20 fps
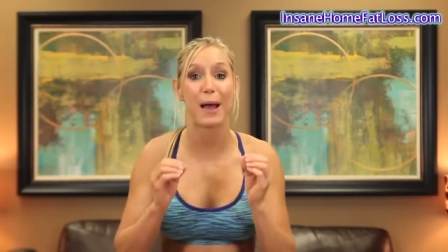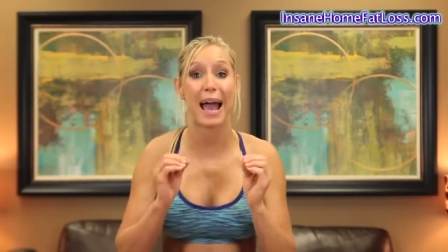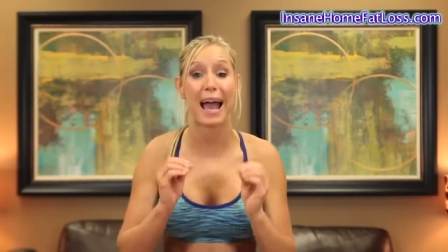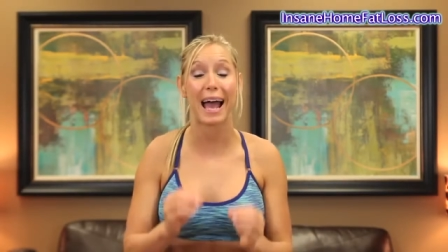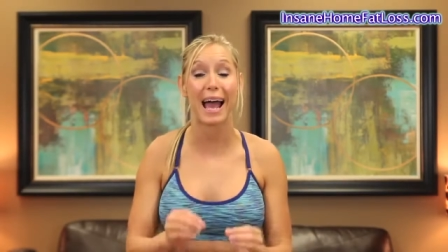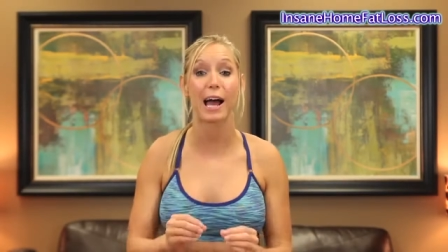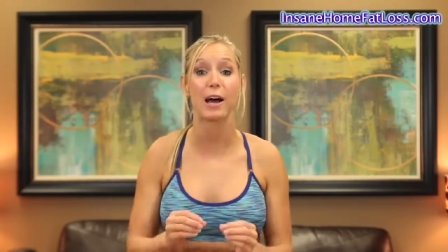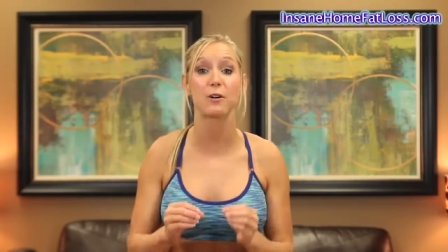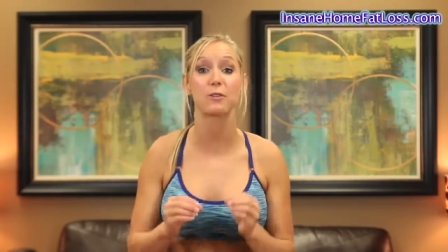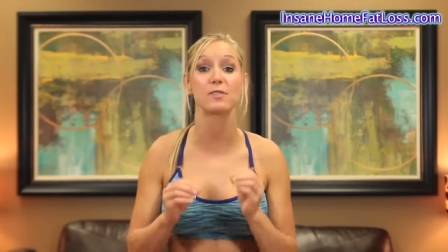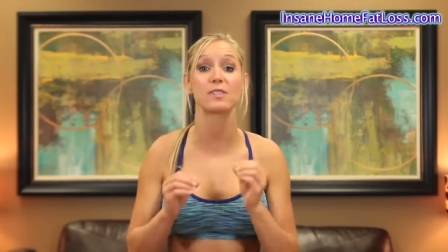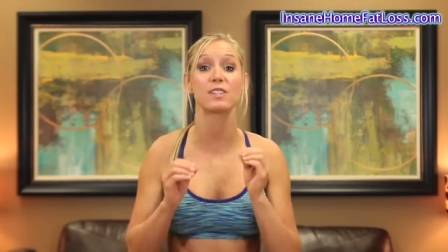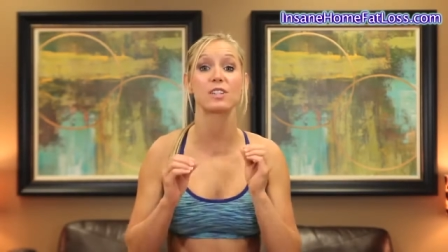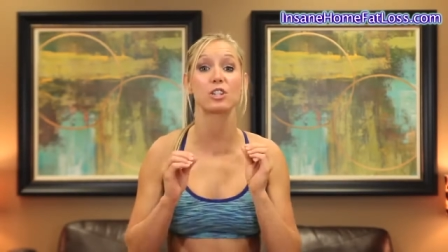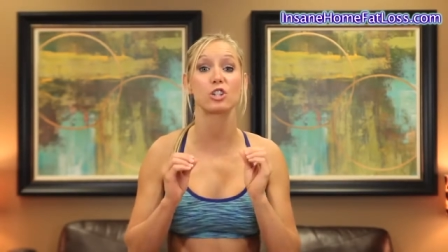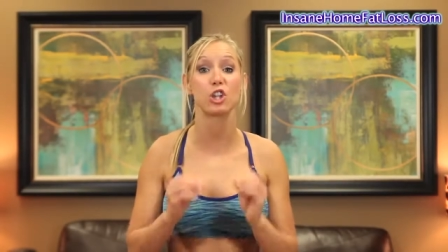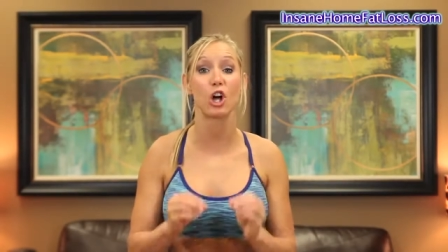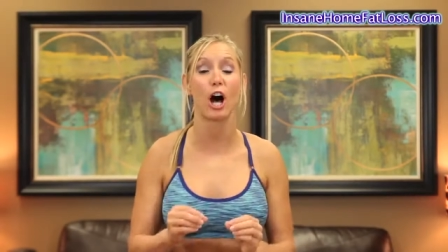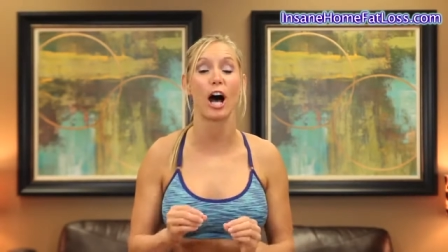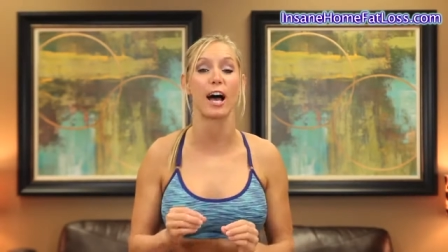pounds
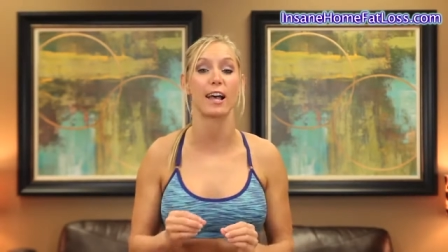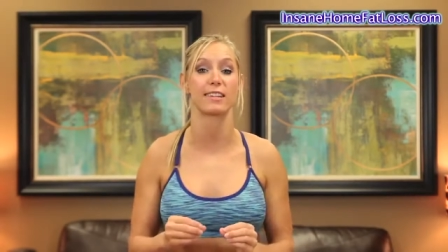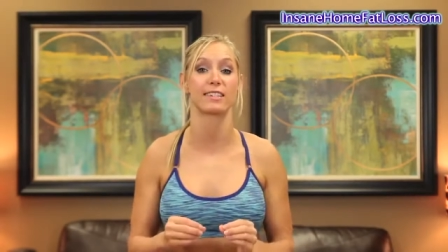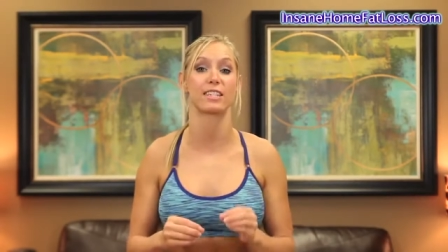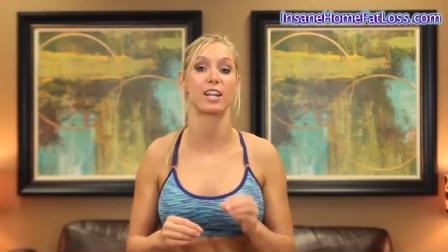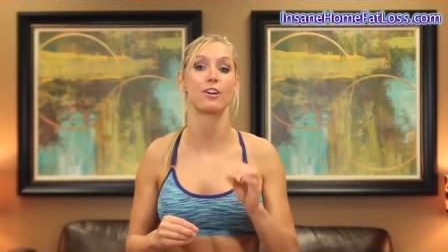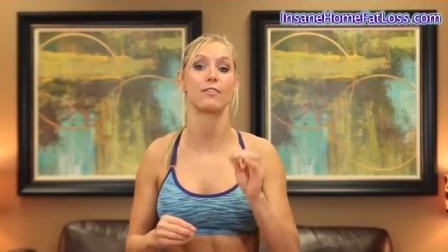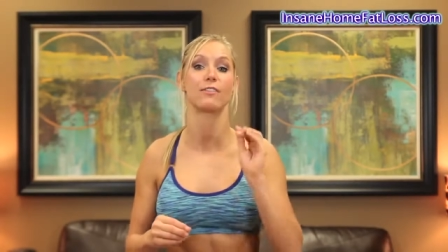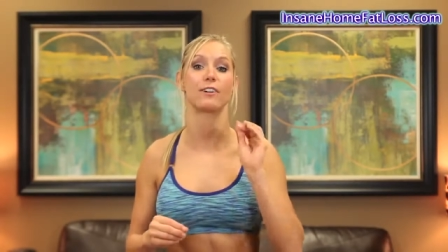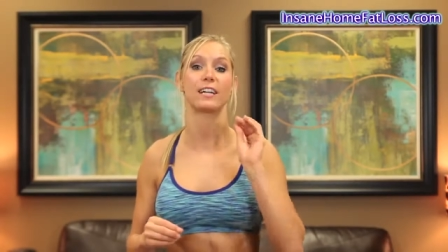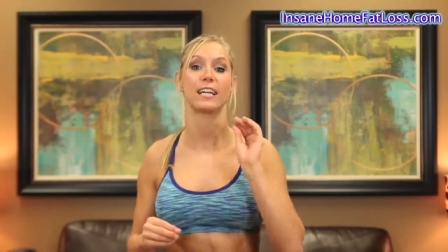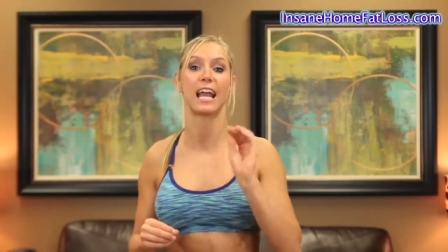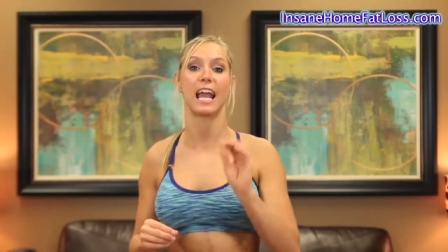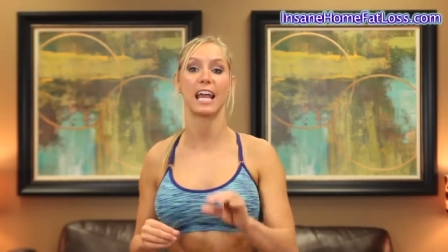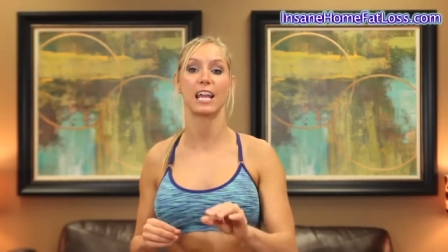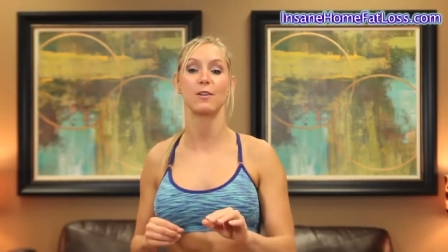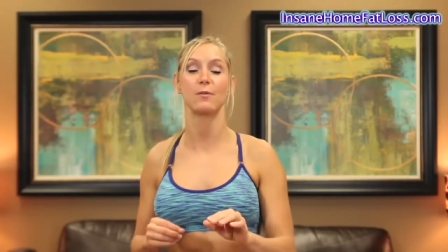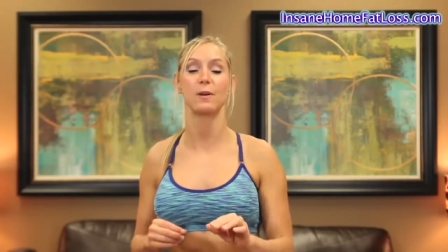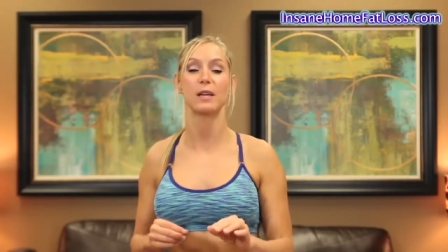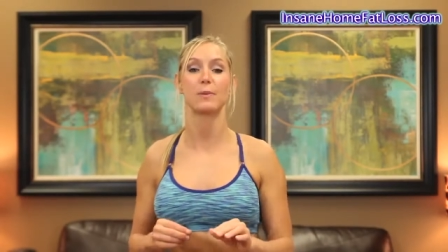lost over an
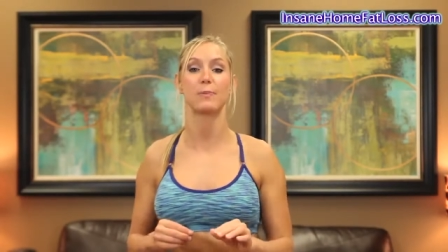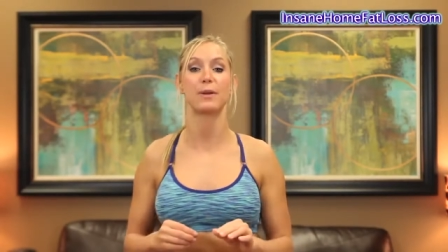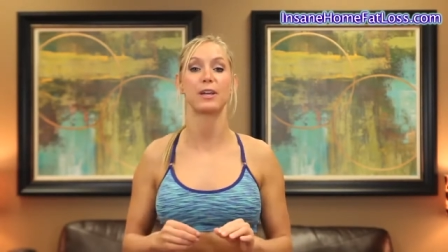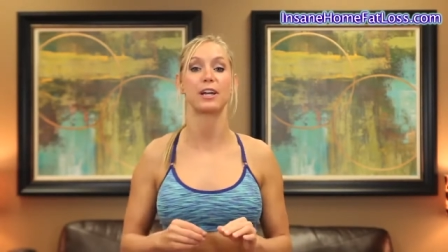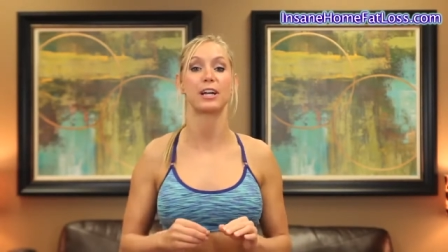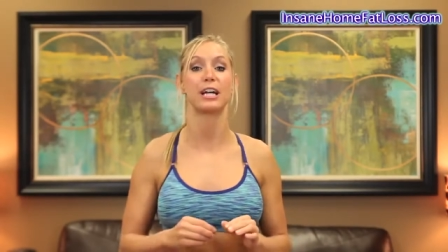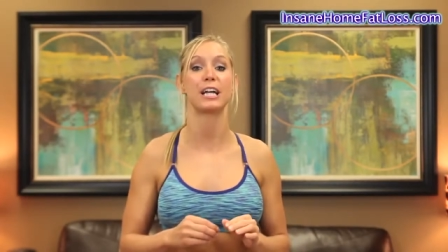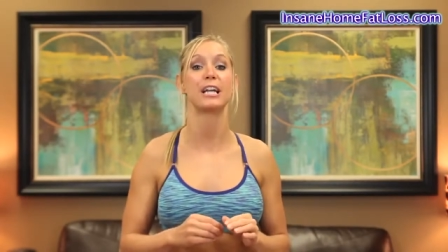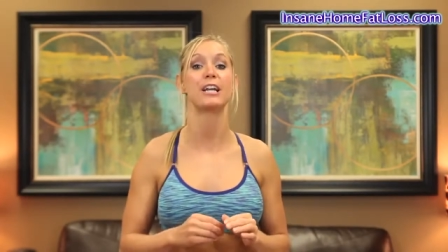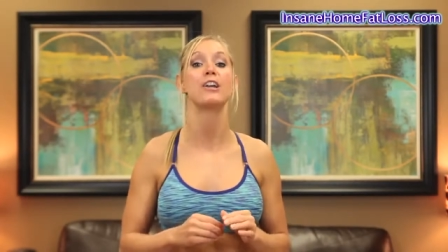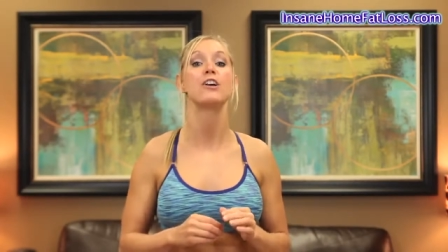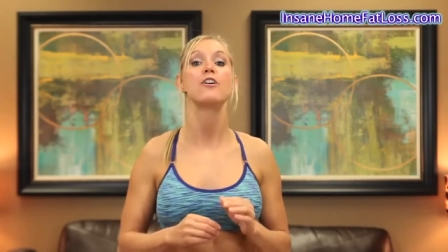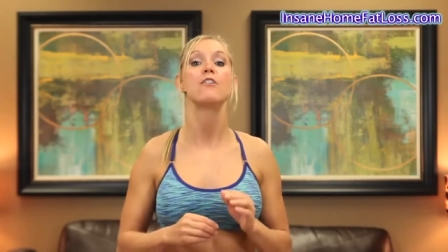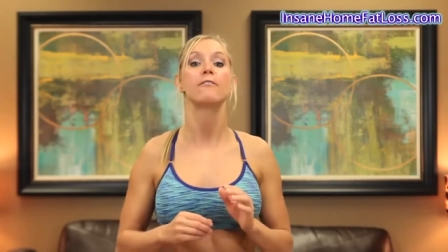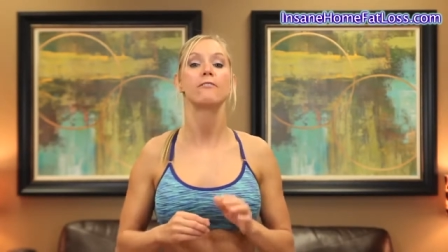eight week period